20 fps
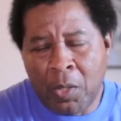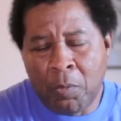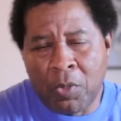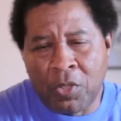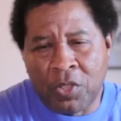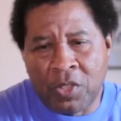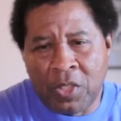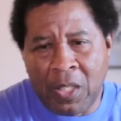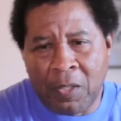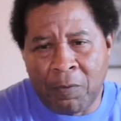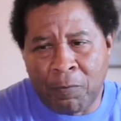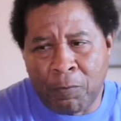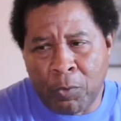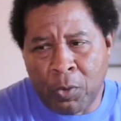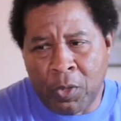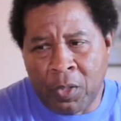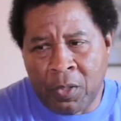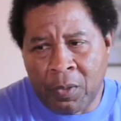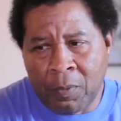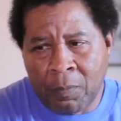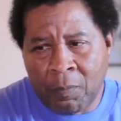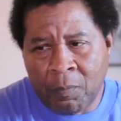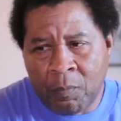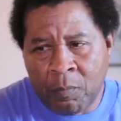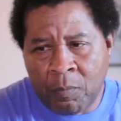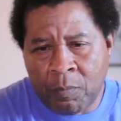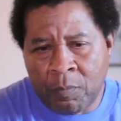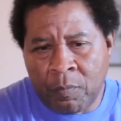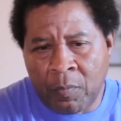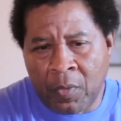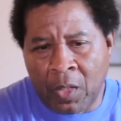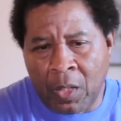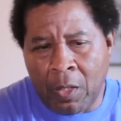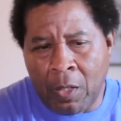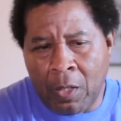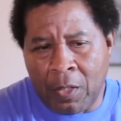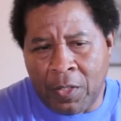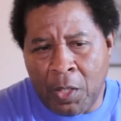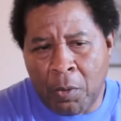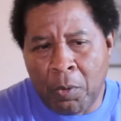were set free,
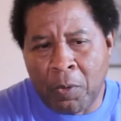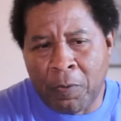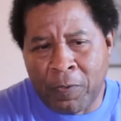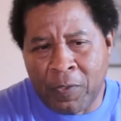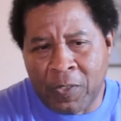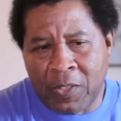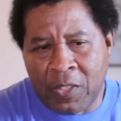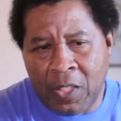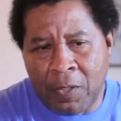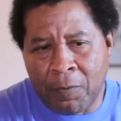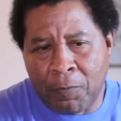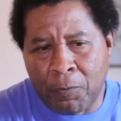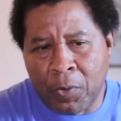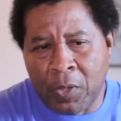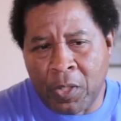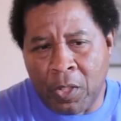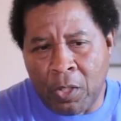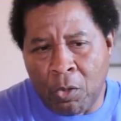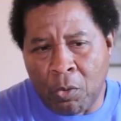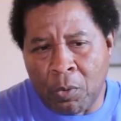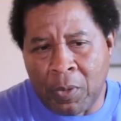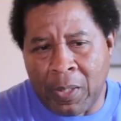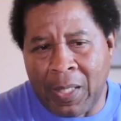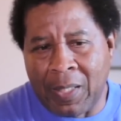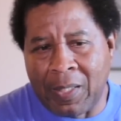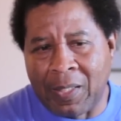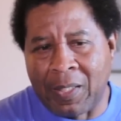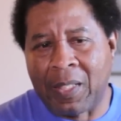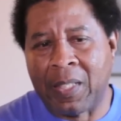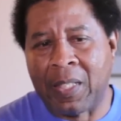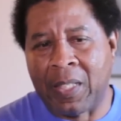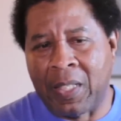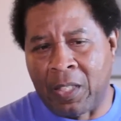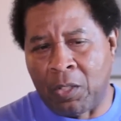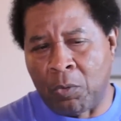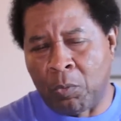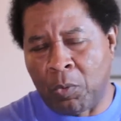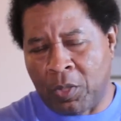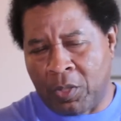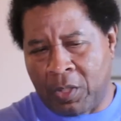uh, they were set free on that land
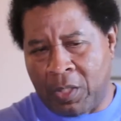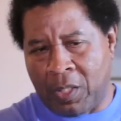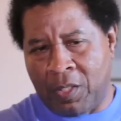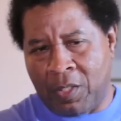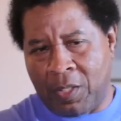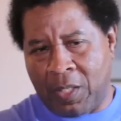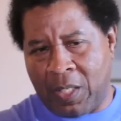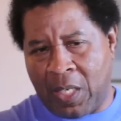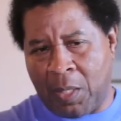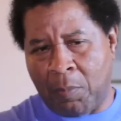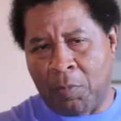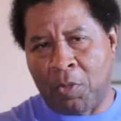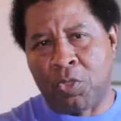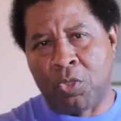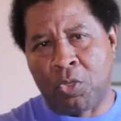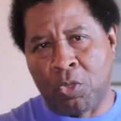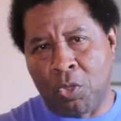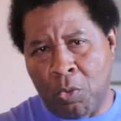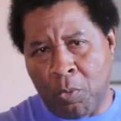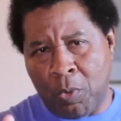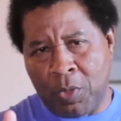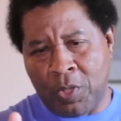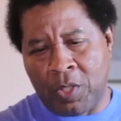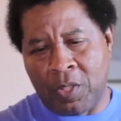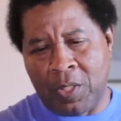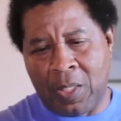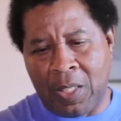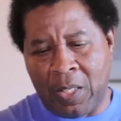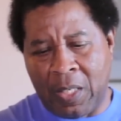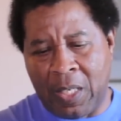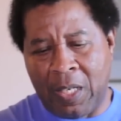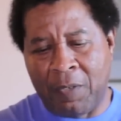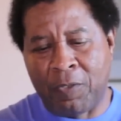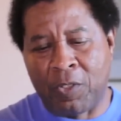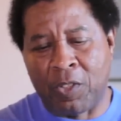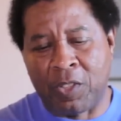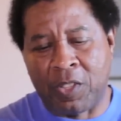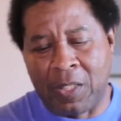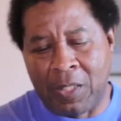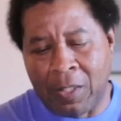in which they came ashore, which is now
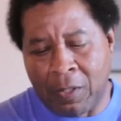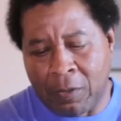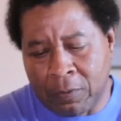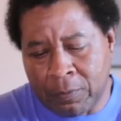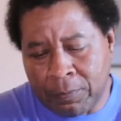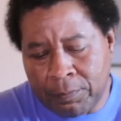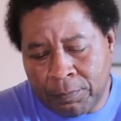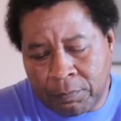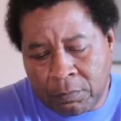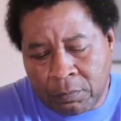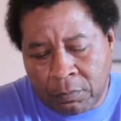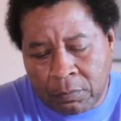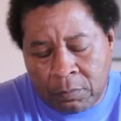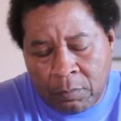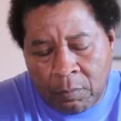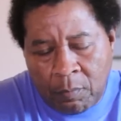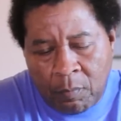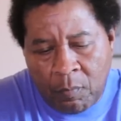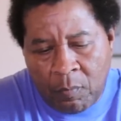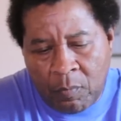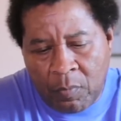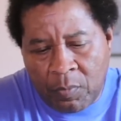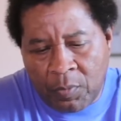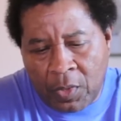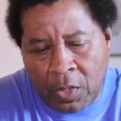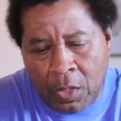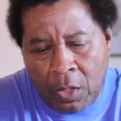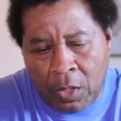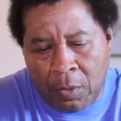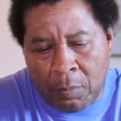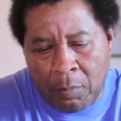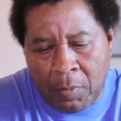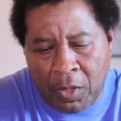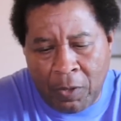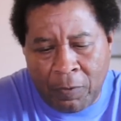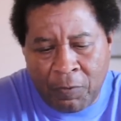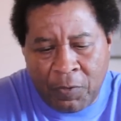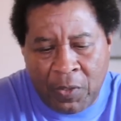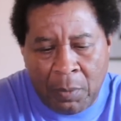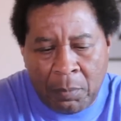Africa Town. Uh, the
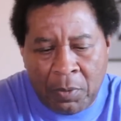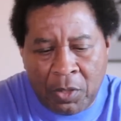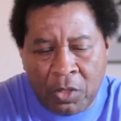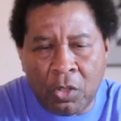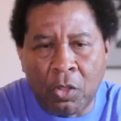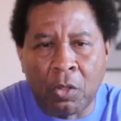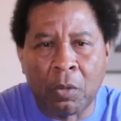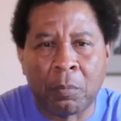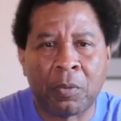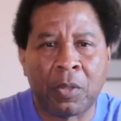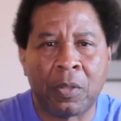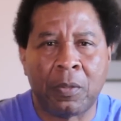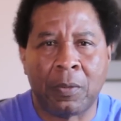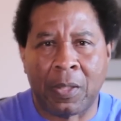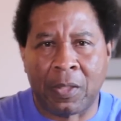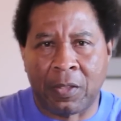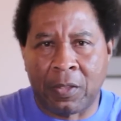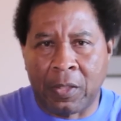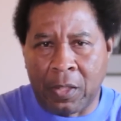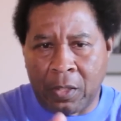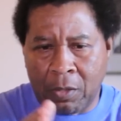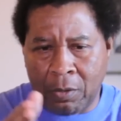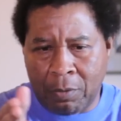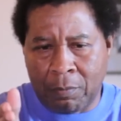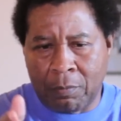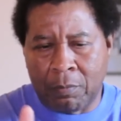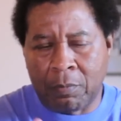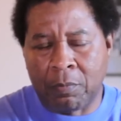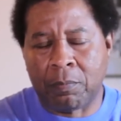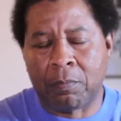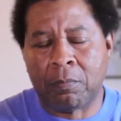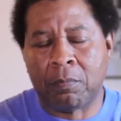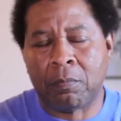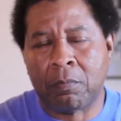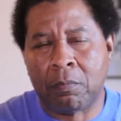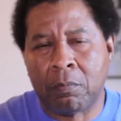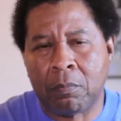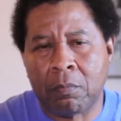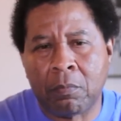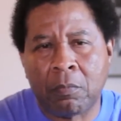Meaher family told them that they could
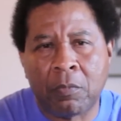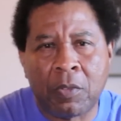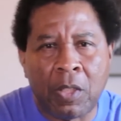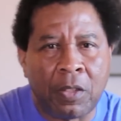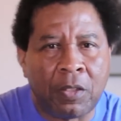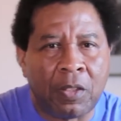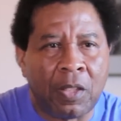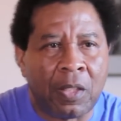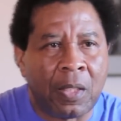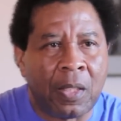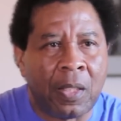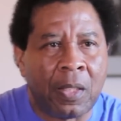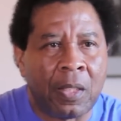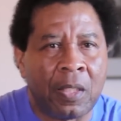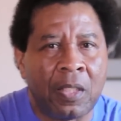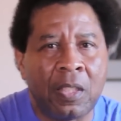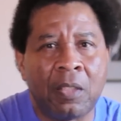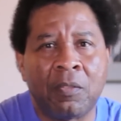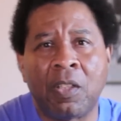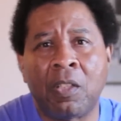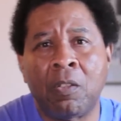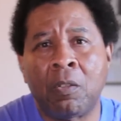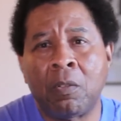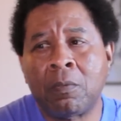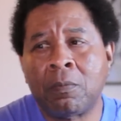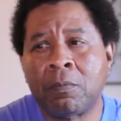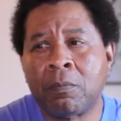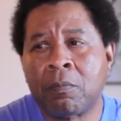take the land and live on.